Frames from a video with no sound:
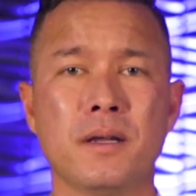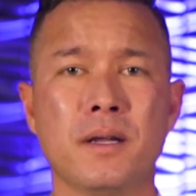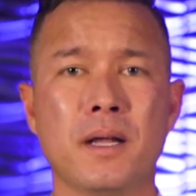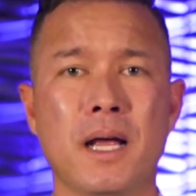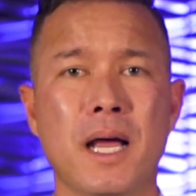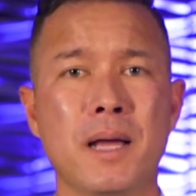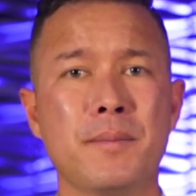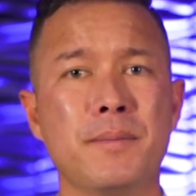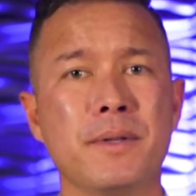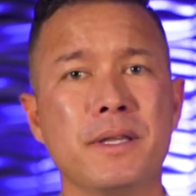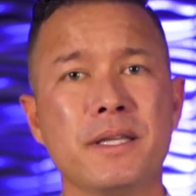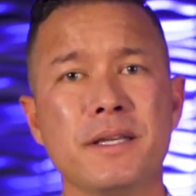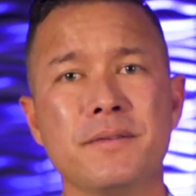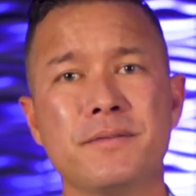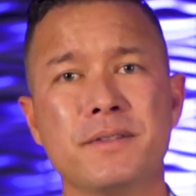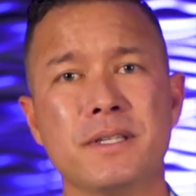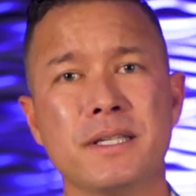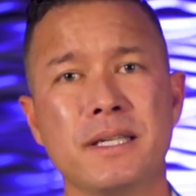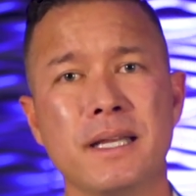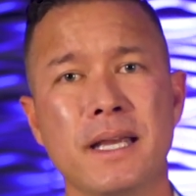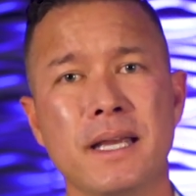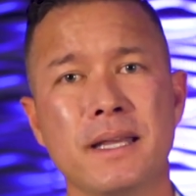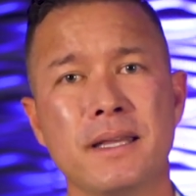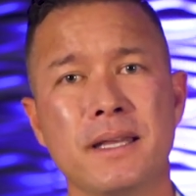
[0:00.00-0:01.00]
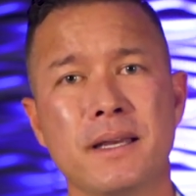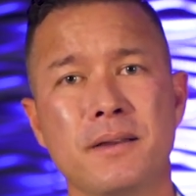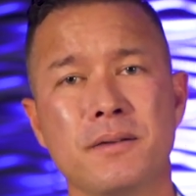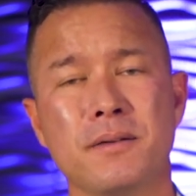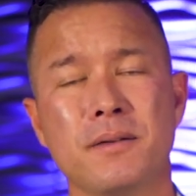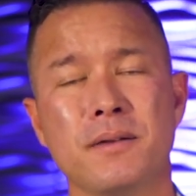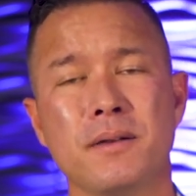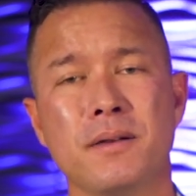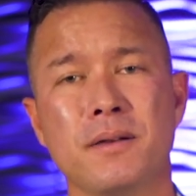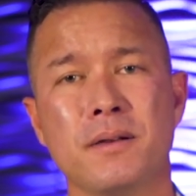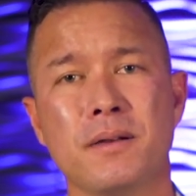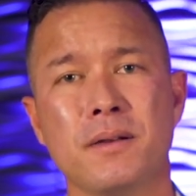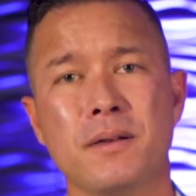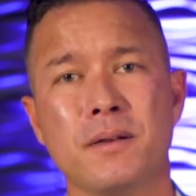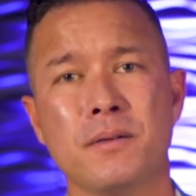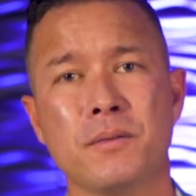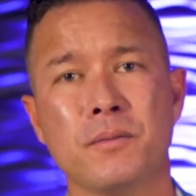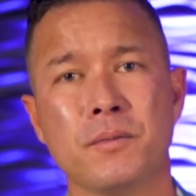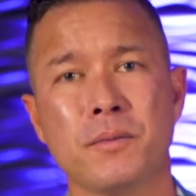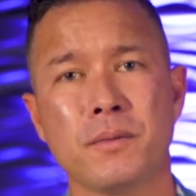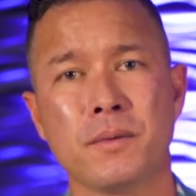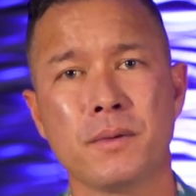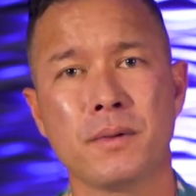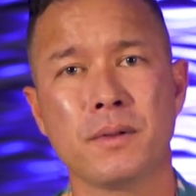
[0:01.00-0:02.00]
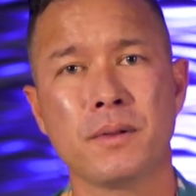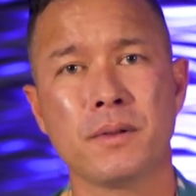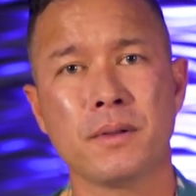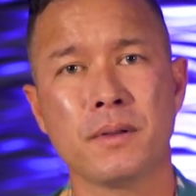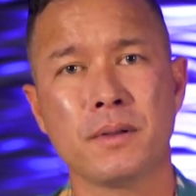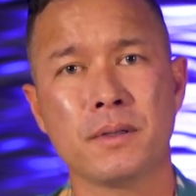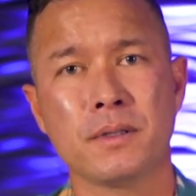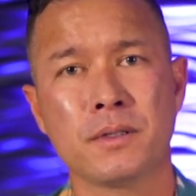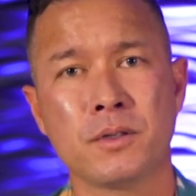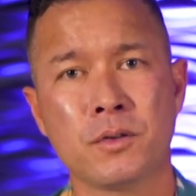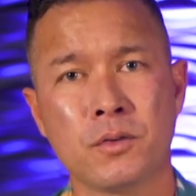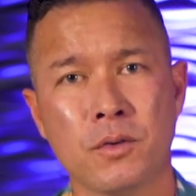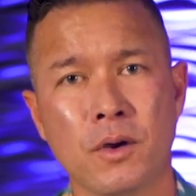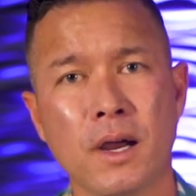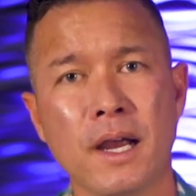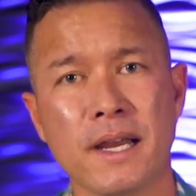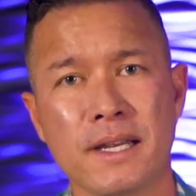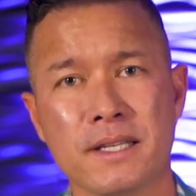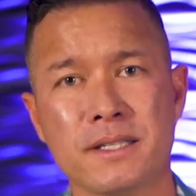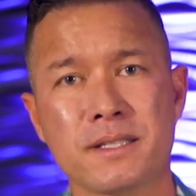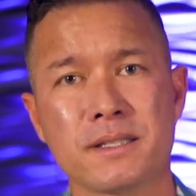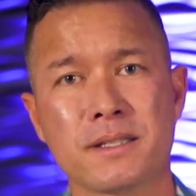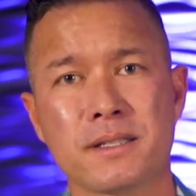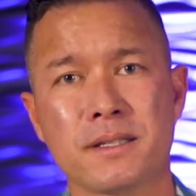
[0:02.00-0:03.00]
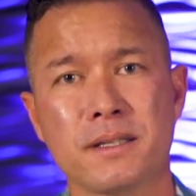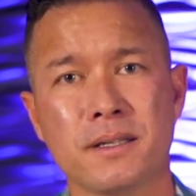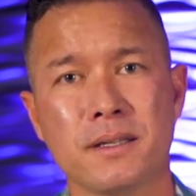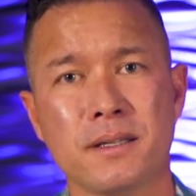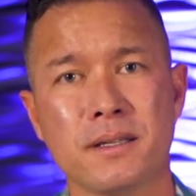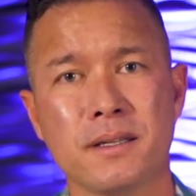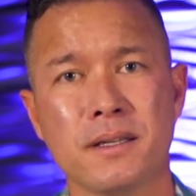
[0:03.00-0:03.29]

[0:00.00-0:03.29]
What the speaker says: I believe today that Christ